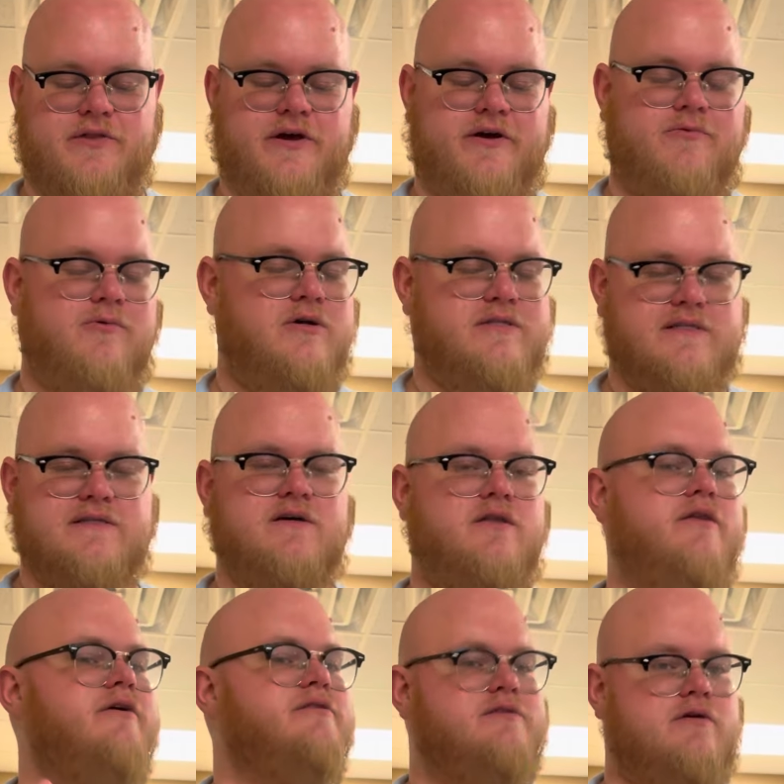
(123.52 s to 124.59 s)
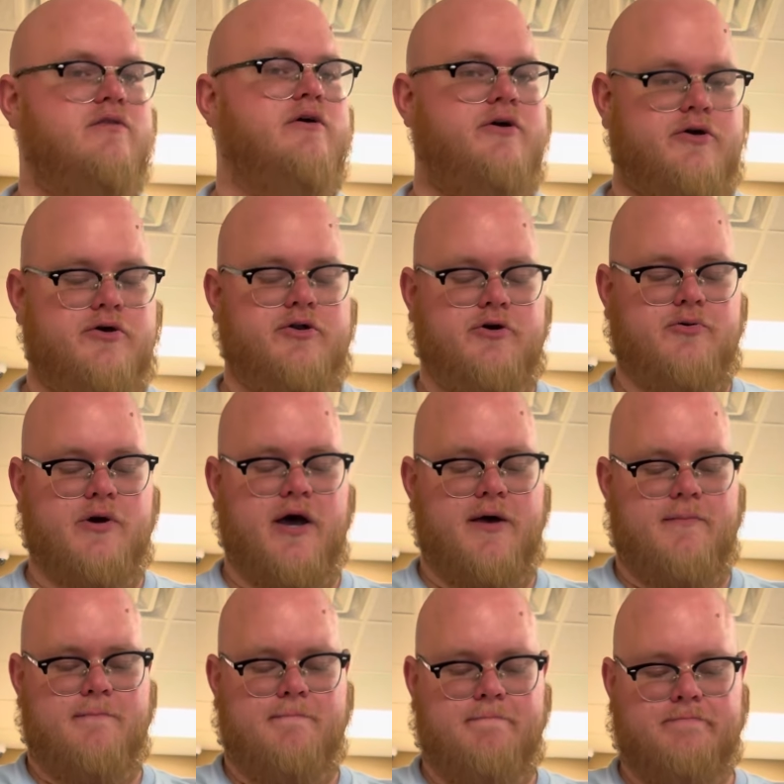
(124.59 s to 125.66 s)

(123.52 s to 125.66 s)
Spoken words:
there. Once it's on there good, okay?